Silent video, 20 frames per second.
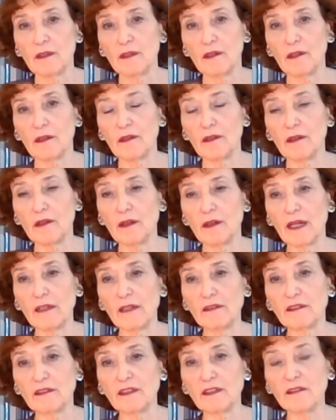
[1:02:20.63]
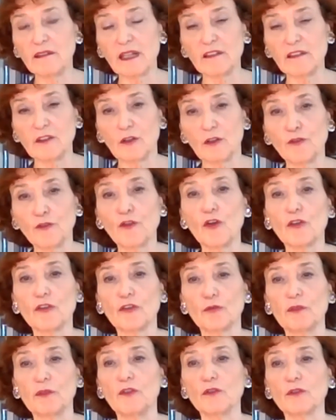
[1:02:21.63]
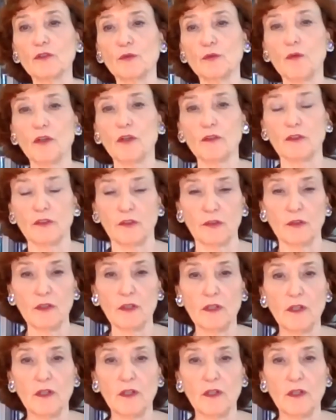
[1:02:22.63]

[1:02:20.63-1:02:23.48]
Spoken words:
I think that, of course, we don't want